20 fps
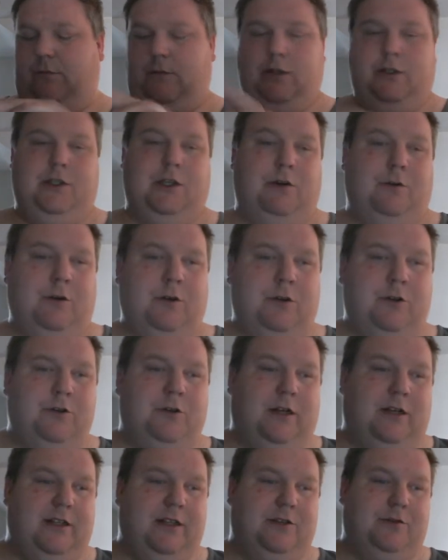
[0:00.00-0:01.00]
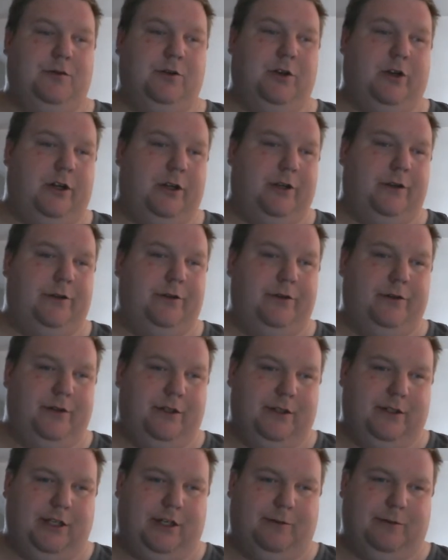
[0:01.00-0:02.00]
So we're going to try this one on.
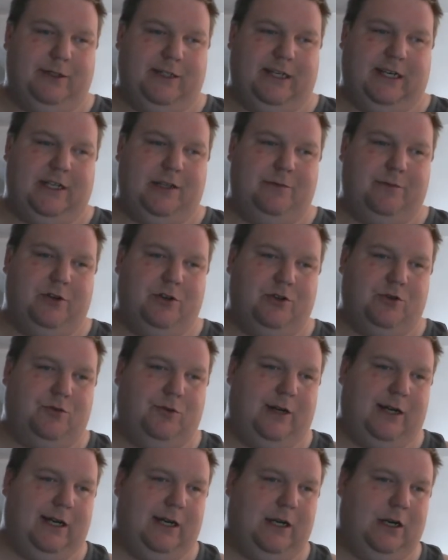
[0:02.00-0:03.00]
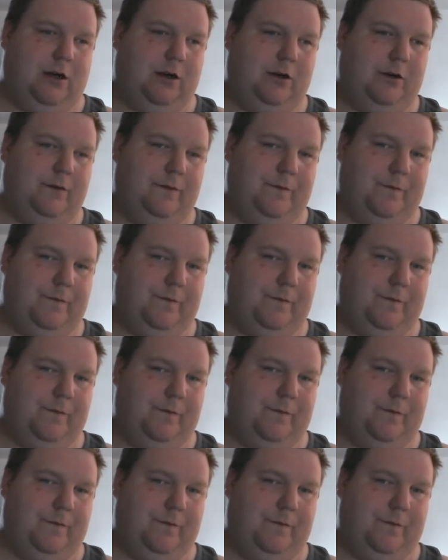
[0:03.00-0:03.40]
This helmet's had the most wear.